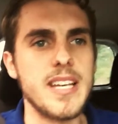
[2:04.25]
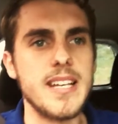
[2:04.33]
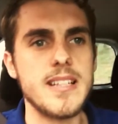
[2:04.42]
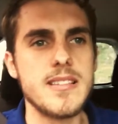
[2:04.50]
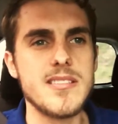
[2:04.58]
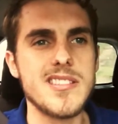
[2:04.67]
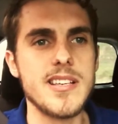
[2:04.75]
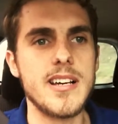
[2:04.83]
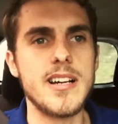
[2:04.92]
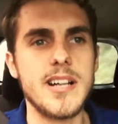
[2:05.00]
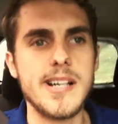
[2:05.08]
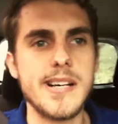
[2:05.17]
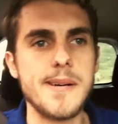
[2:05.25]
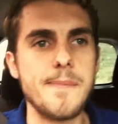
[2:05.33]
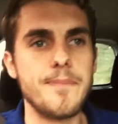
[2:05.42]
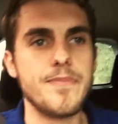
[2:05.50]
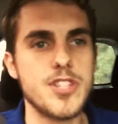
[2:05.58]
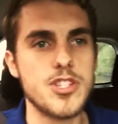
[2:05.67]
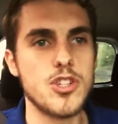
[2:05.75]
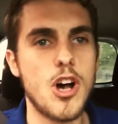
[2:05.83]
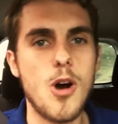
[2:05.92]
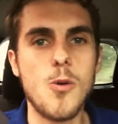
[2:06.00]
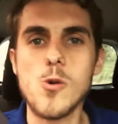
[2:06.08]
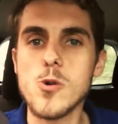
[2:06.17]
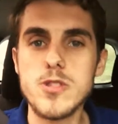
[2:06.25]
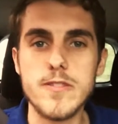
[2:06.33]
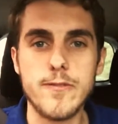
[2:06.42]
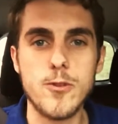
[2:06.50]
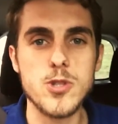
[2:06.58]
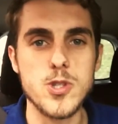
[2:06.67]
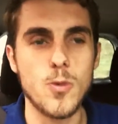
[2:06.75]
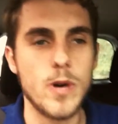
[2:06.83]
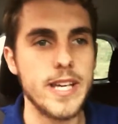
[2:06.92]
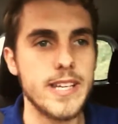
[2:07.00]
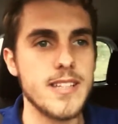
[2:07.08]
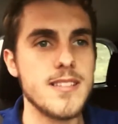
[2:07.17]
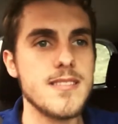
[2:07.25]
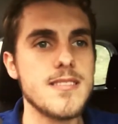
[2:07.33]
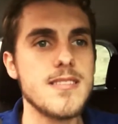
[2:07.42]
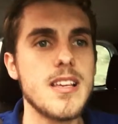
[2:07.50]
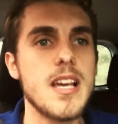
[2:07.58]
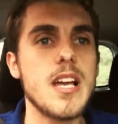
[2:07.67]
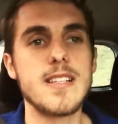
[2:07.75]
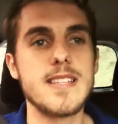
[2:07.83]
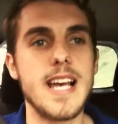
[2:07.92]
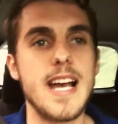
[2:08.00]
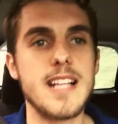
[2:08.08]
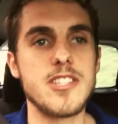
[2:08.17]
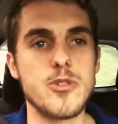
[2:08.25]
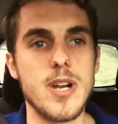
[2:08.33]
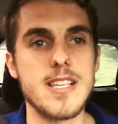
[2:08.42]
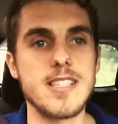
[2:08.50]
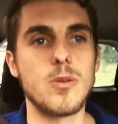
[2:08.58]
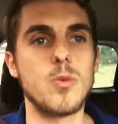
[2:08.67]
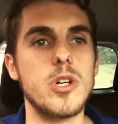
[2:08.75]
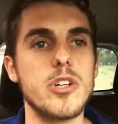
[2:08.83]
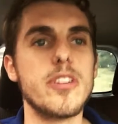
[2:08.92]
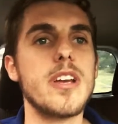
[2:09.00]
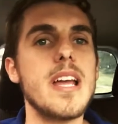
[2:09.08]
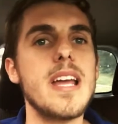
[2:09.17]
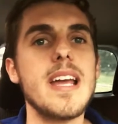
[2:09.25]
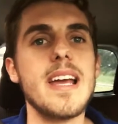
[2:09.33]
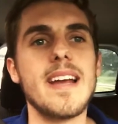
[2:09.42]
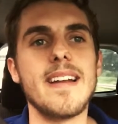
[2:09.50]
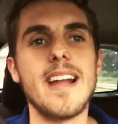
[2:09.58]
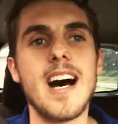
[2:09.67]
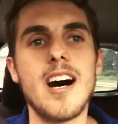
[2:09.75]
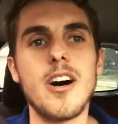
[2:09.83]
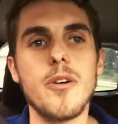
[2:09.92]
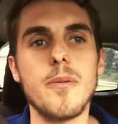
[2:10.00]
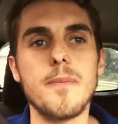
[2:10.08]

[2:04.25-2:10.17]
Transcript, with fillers: it's uh, Star Wars, The Force Awakens, and Jurassic World. Now,